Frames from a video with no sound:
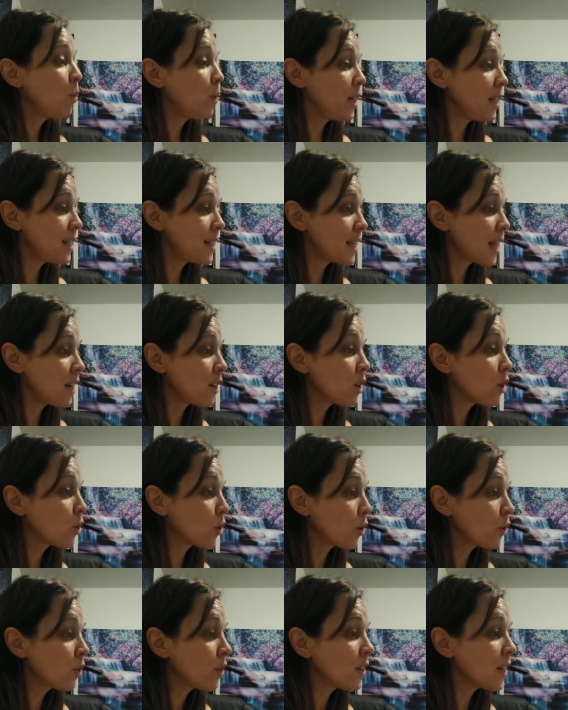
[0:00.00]
when he sent
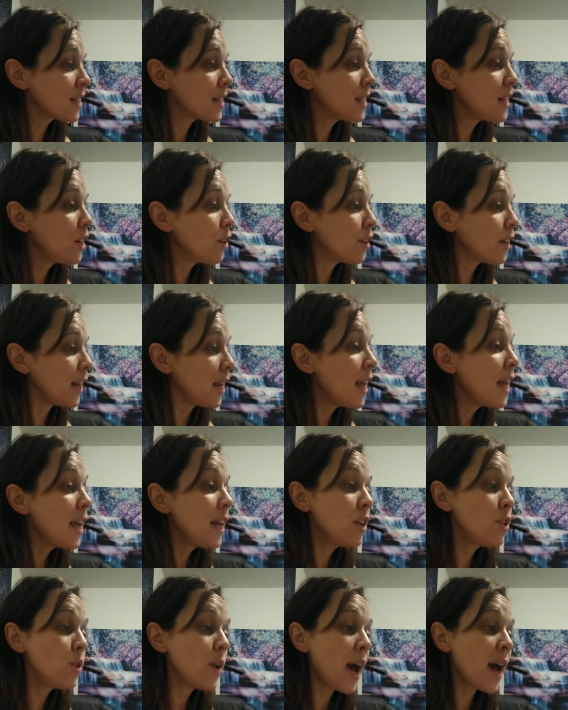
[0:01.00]
Colonel Nasiri
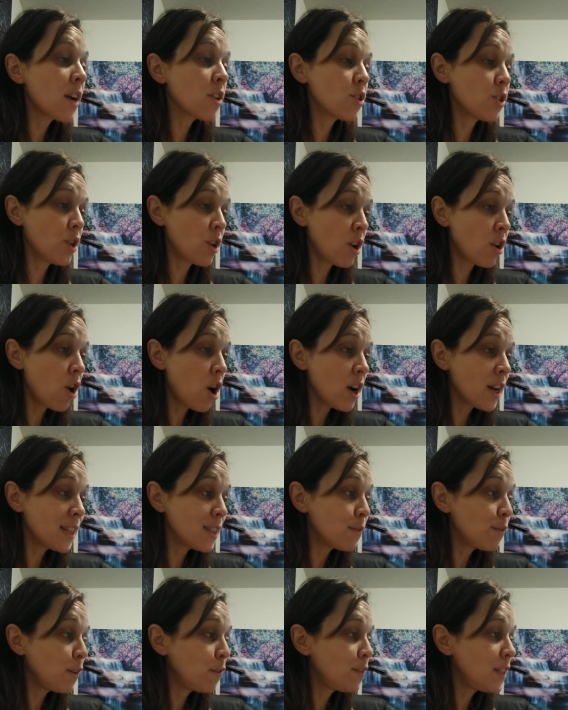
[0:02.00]
into action on
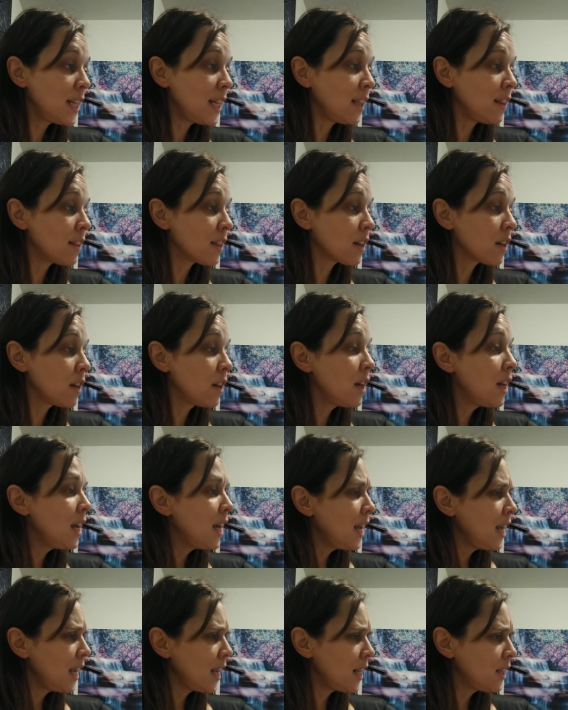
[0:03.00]
August 15.
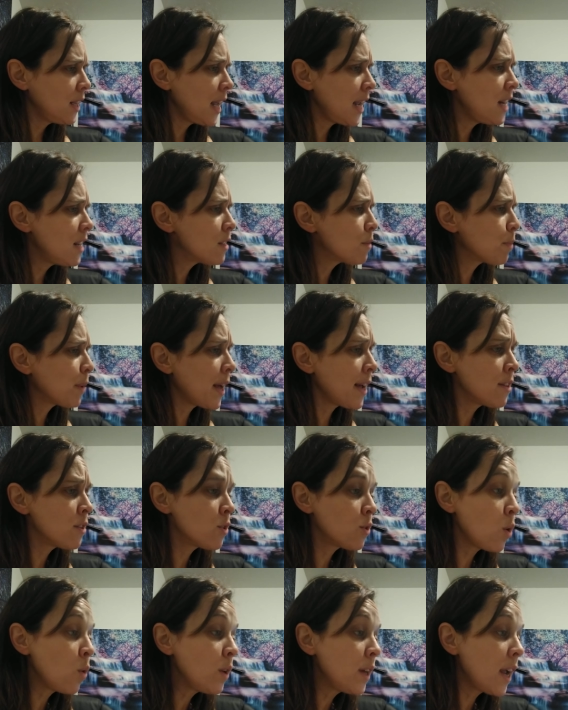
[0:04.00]
He had laid his plan
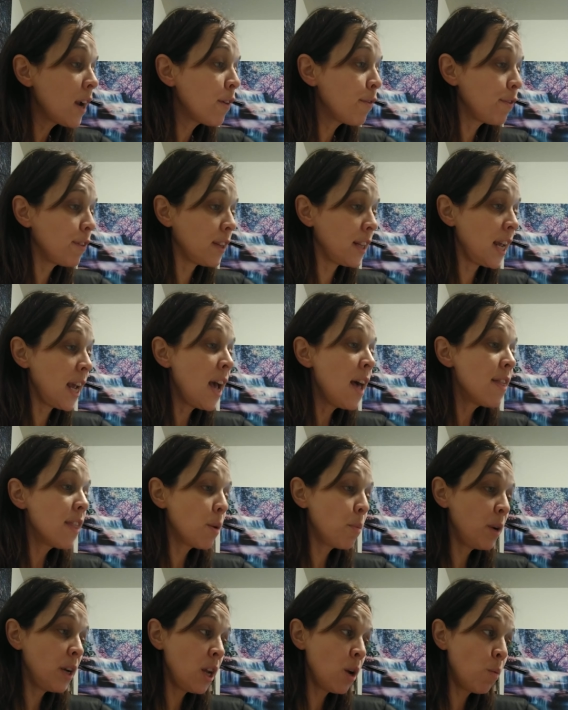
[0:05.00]
so carefully
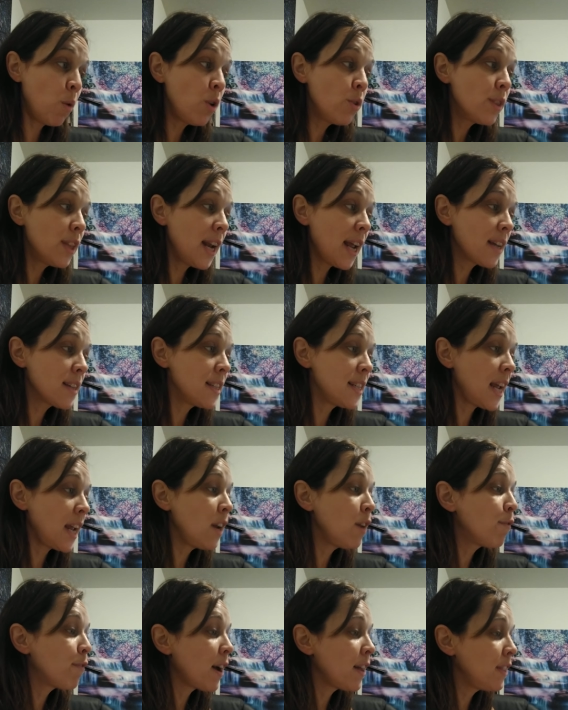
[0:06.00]
that when he awoke the next day
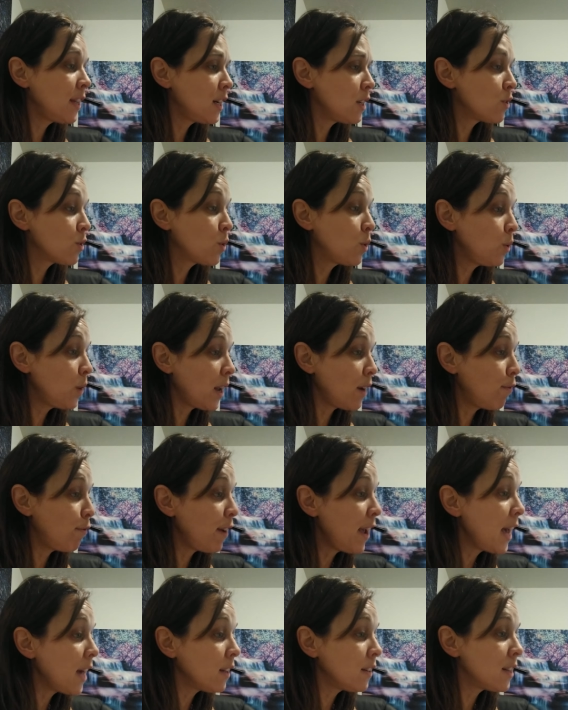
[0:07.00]
to find that his coup had
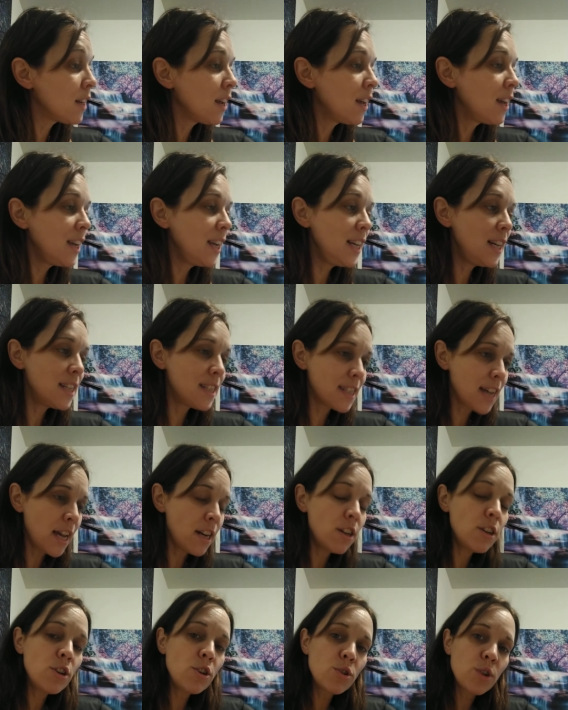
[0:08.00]
failed, he
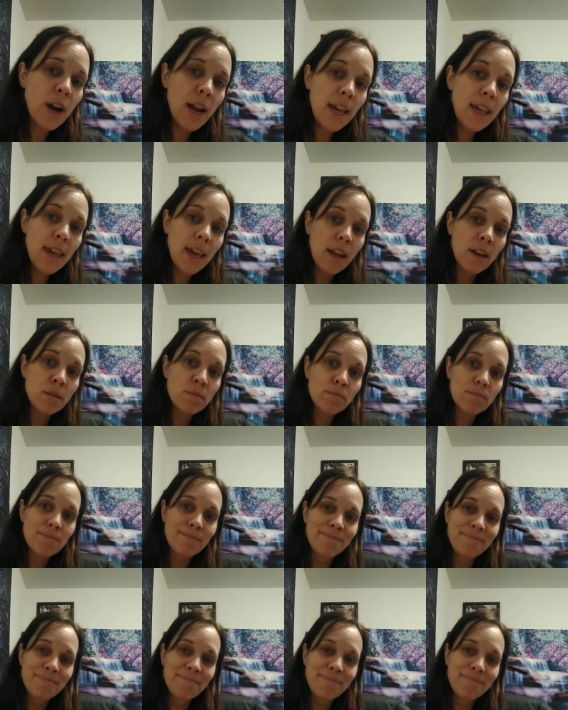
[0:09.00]
decided to try again.